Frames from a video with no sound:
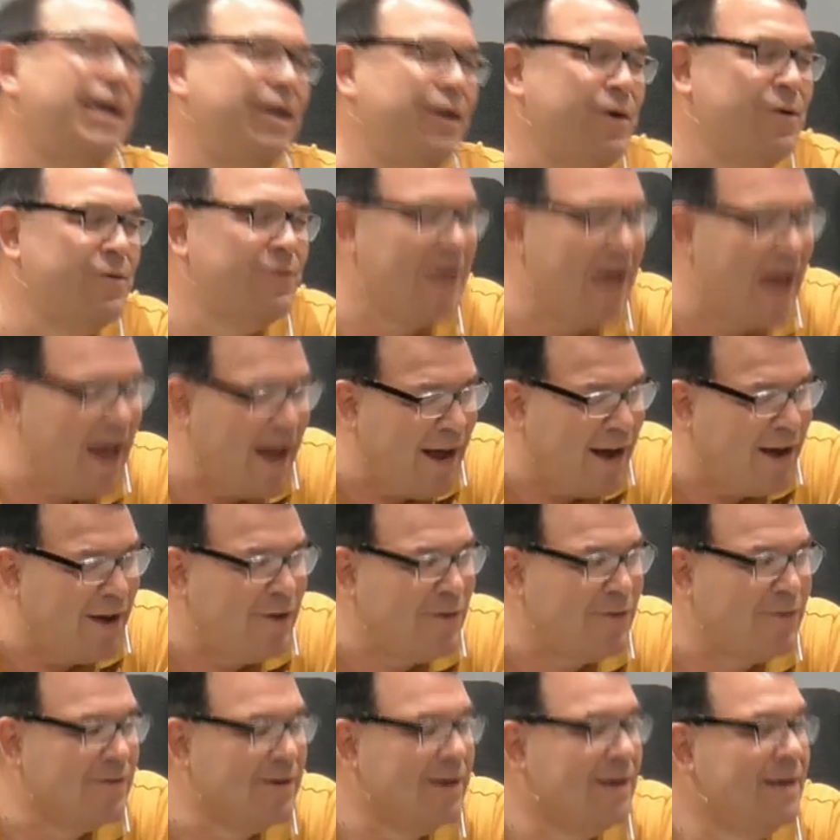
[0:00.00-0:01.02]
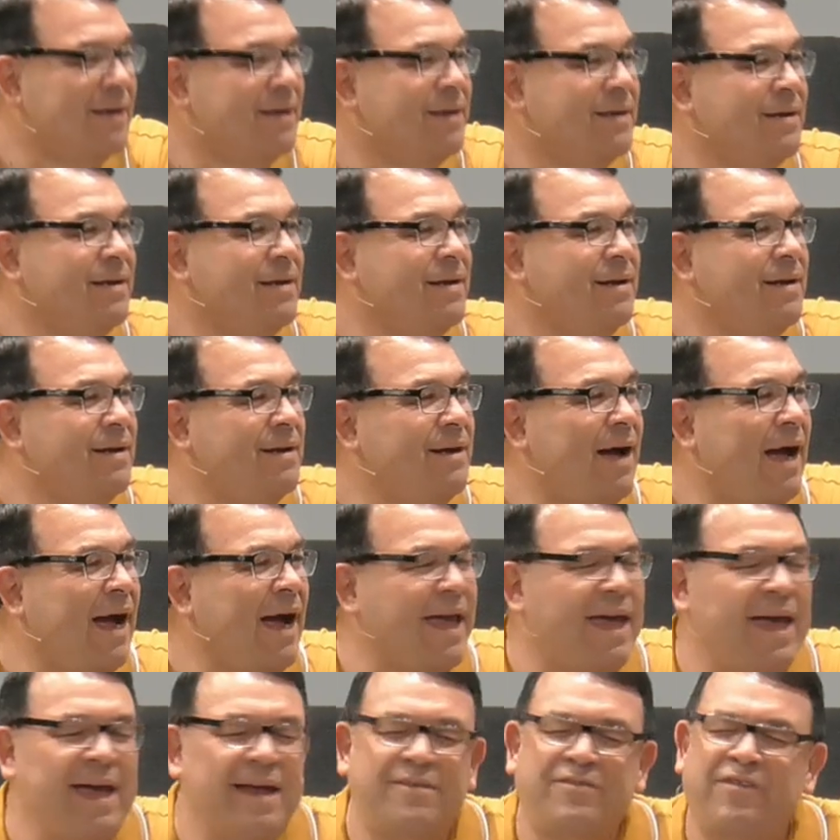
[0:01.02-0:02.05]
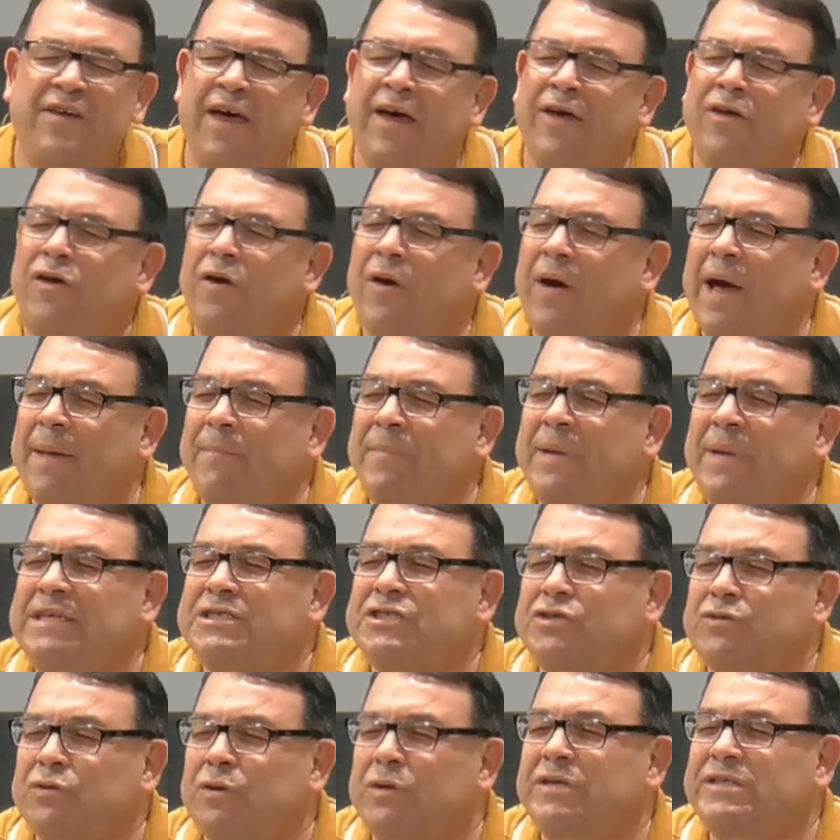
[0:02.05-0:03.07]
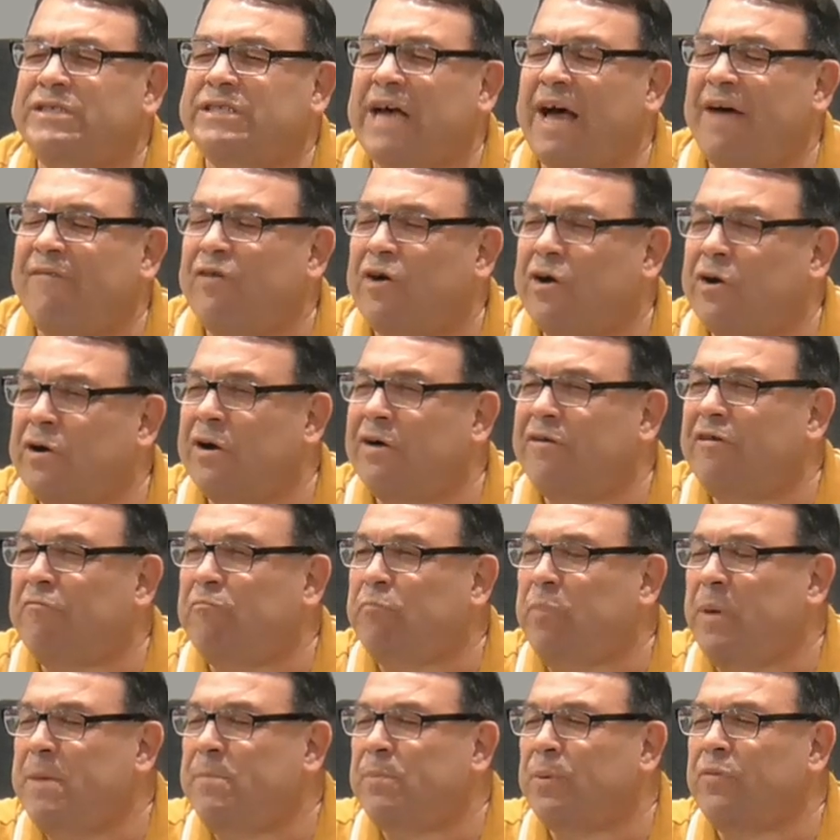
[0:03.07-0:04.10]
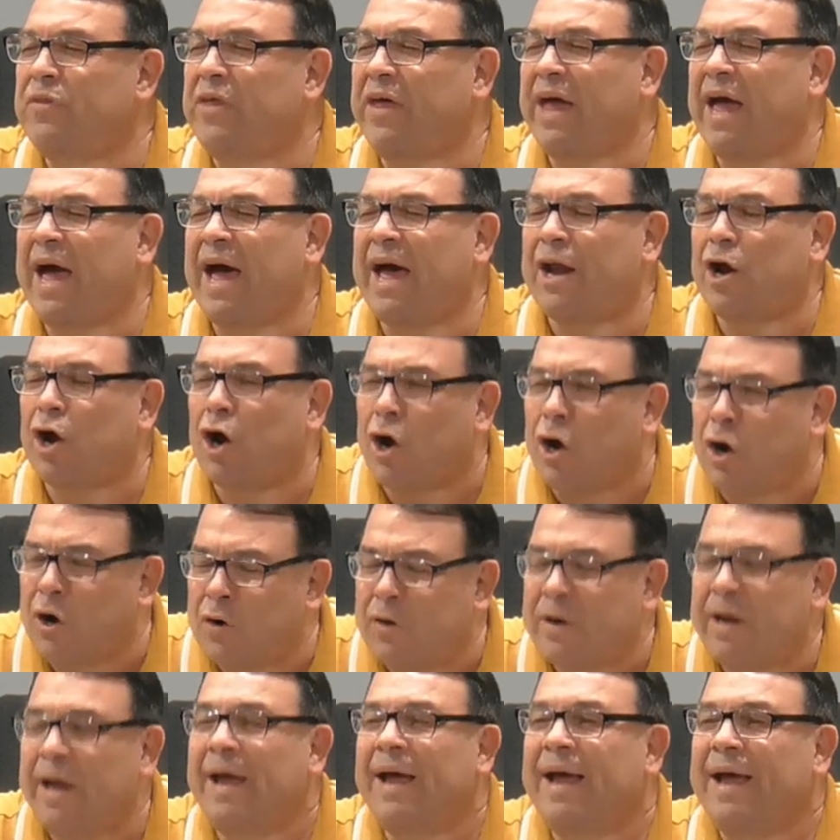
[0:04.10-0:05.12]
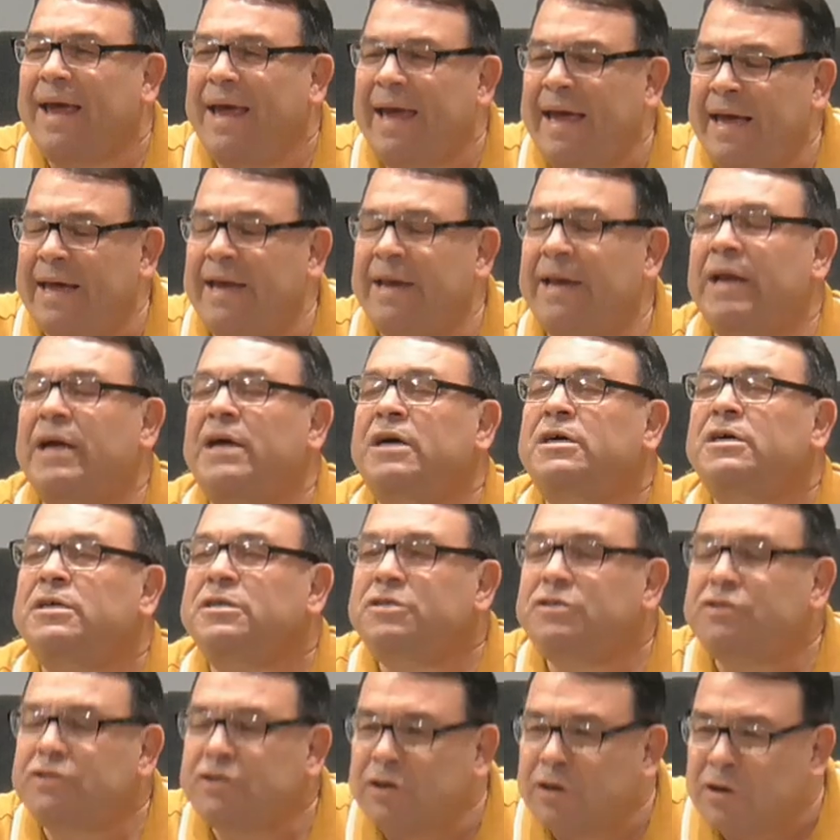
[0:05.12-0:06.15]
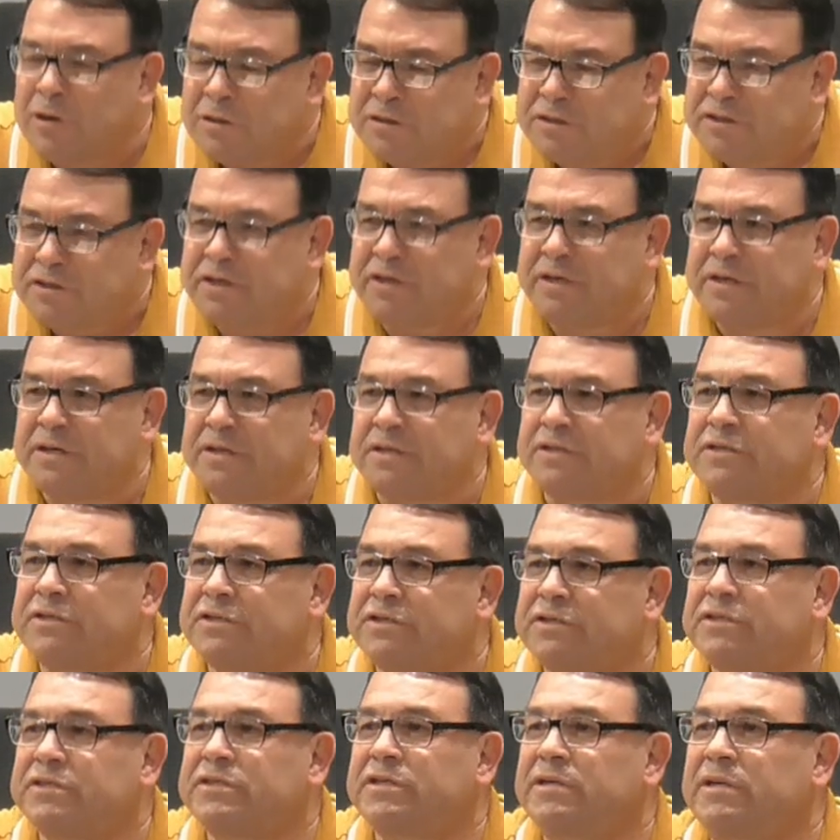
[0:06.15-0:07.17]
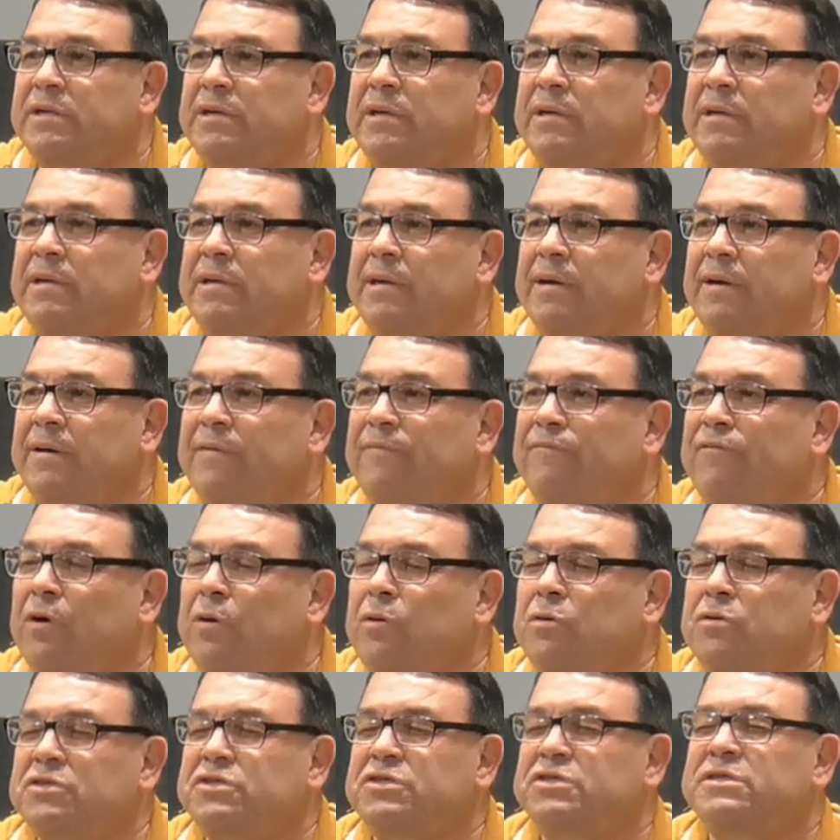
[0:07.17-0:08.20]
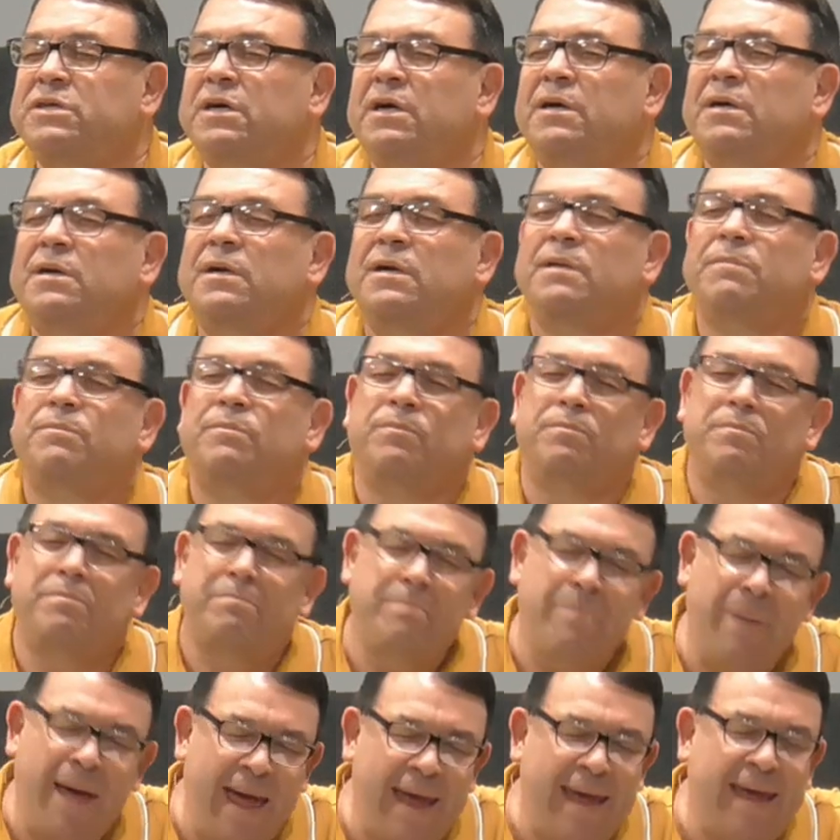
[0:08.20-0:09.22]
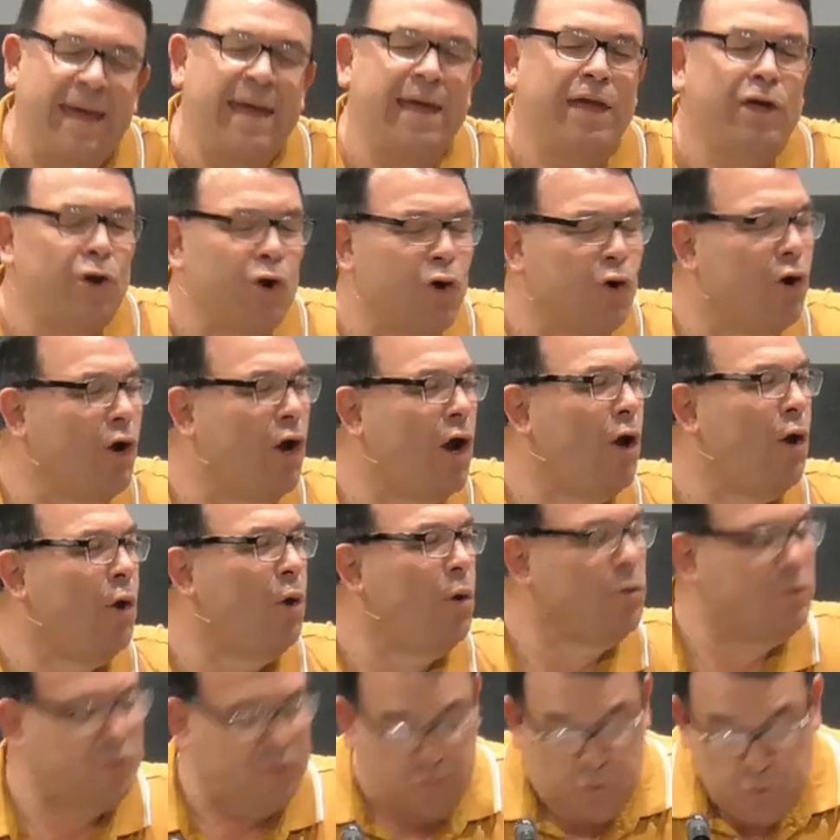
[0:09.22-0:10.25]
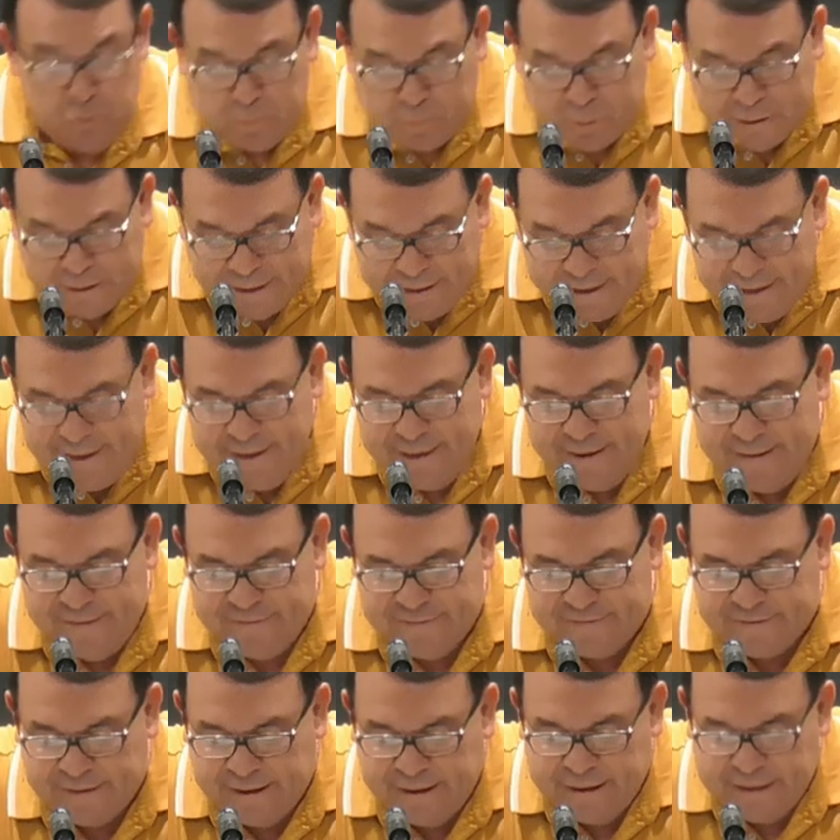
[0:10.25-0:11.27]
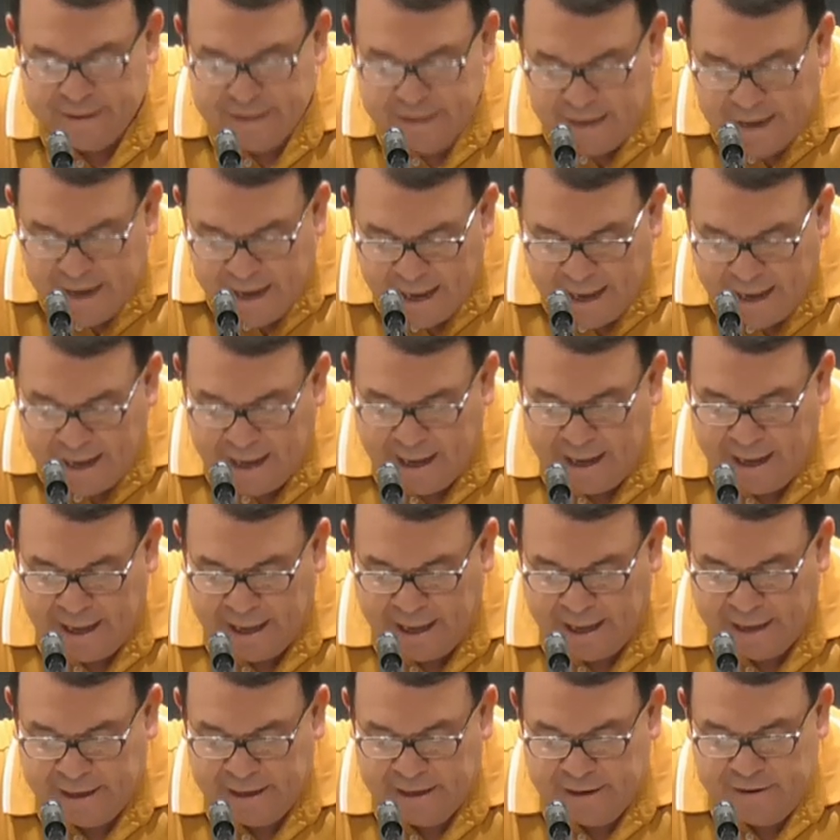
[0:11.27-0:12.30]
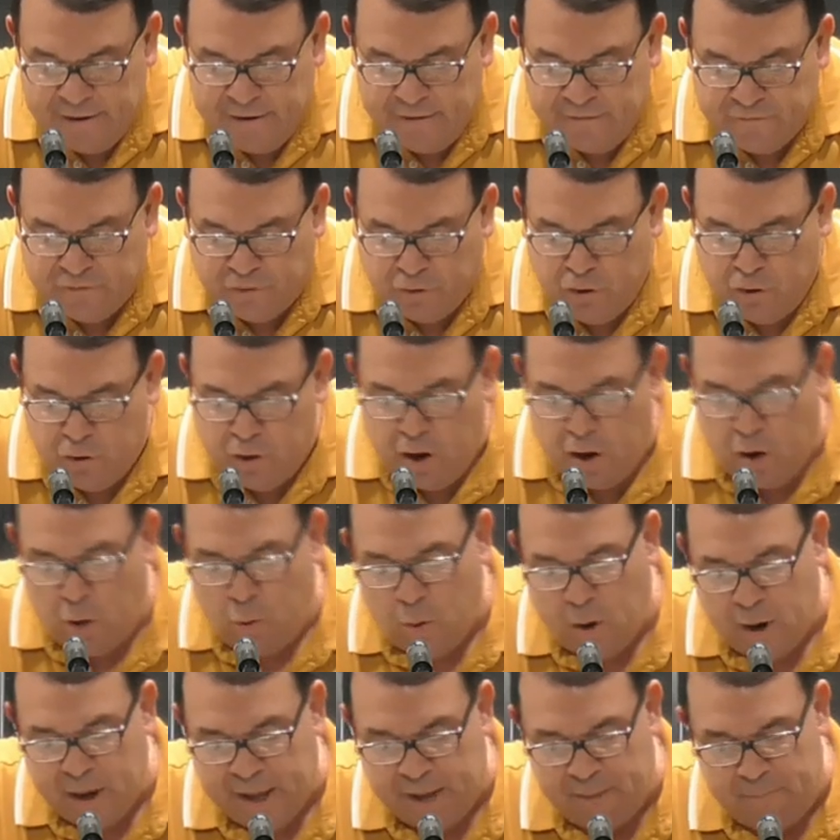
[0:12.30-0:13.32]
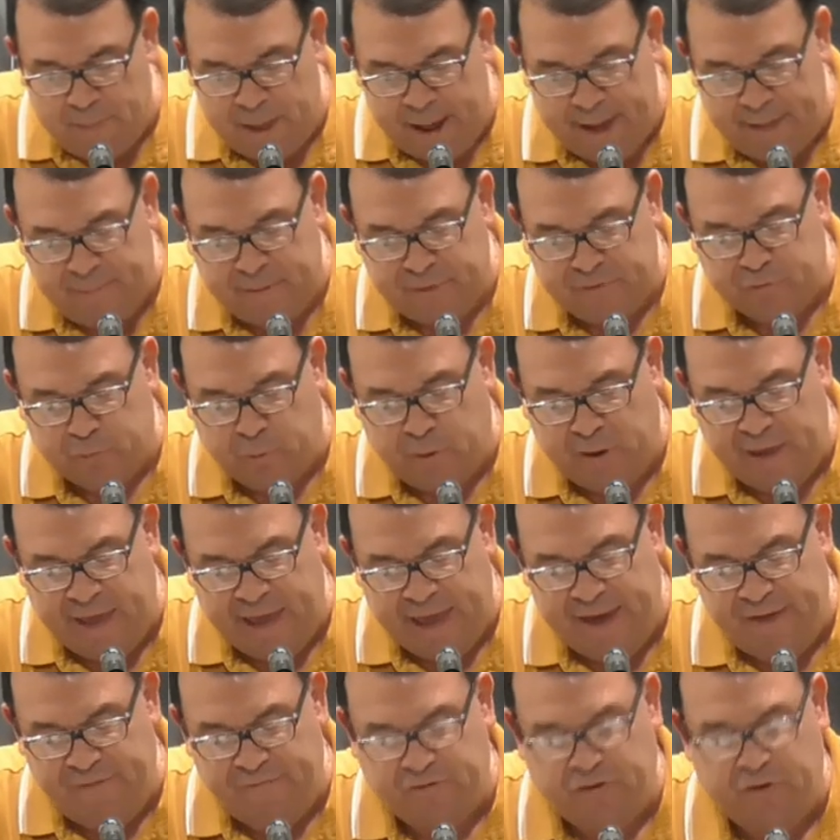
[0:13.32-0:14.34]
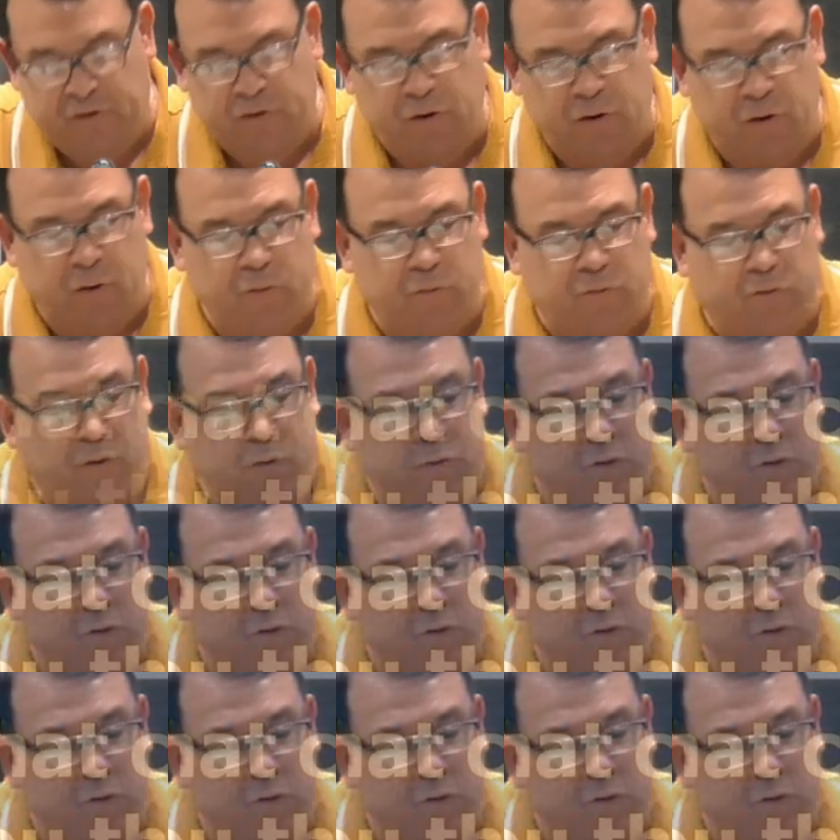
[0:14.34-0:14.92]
you down. I can't tell you how many stories I've heard of people that got hurt in churches. Folks, make it your goal to please God. For you know what commandments we gave to you through the